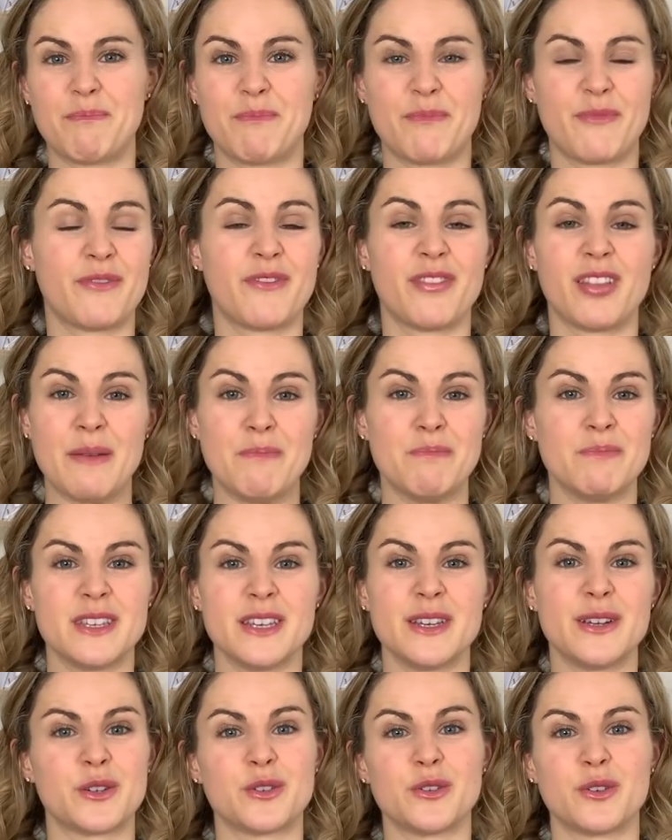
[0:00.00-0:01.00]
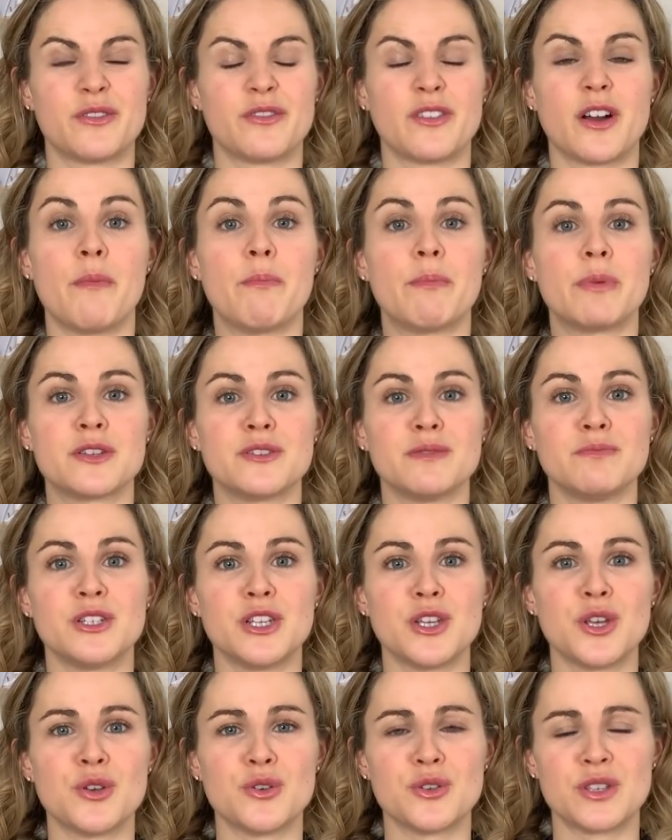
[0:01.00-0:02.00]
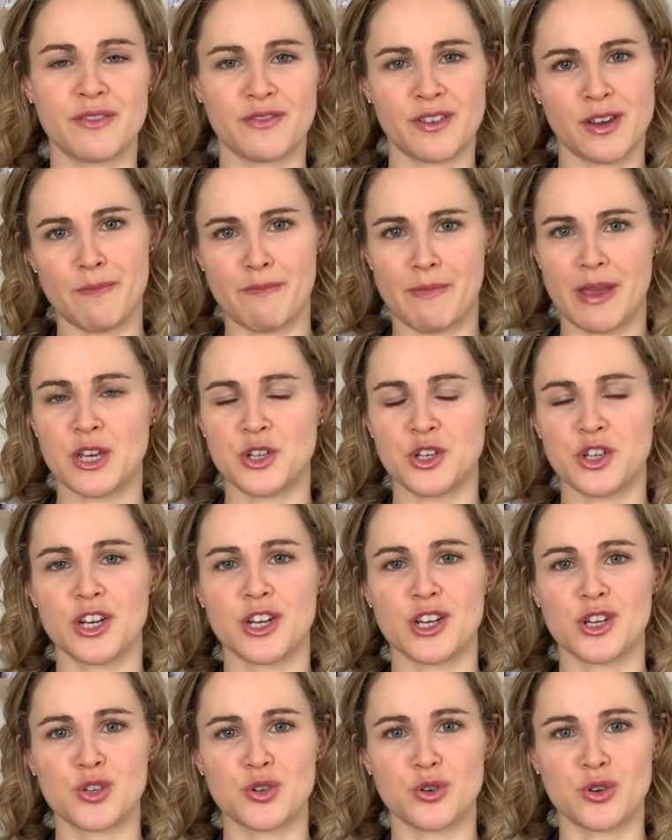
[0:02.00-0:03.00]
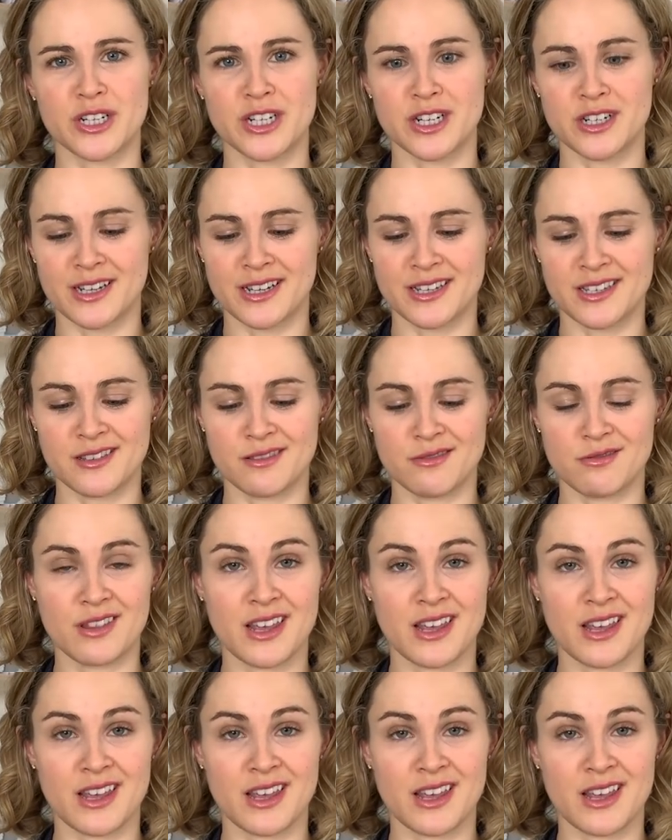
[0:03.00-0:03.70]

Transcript: flimsy or sort of cumbersome to use if you're measuring a shorter distance.